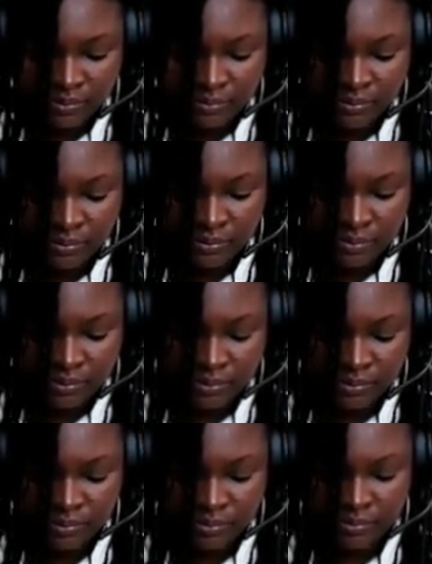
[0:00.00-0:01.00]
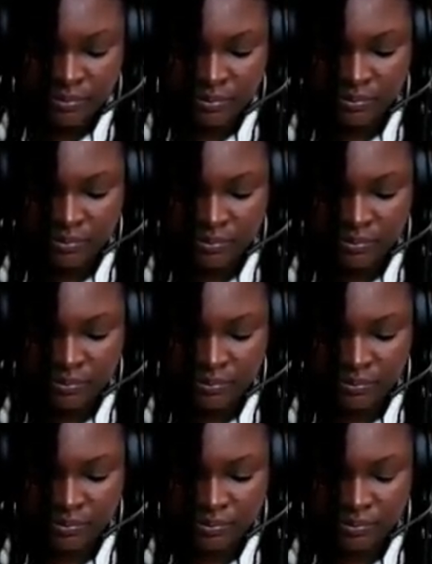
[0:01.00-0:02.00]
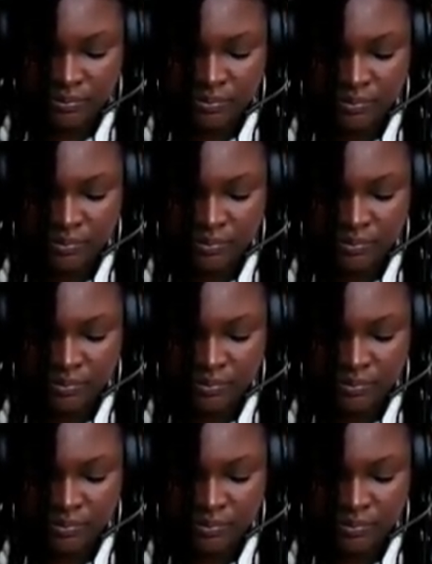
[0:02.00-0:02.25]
Nobody speaks.